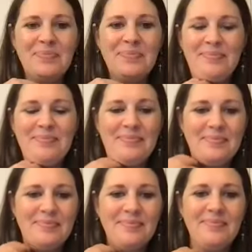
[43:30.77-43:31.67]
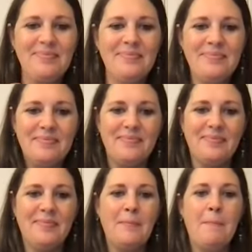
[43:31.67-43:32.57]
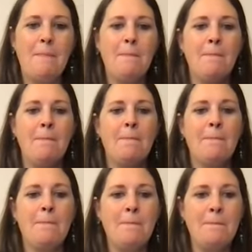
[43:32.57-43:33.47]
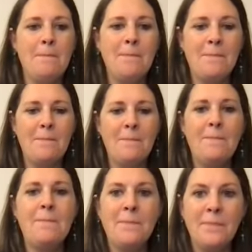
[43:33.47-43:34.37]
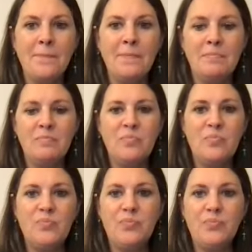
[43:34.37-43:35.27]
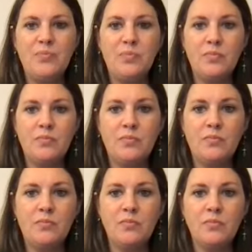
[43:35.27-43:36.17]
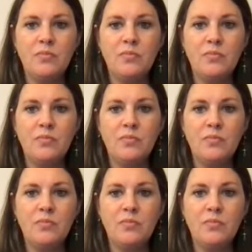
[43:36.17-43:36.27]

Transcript: [no speech]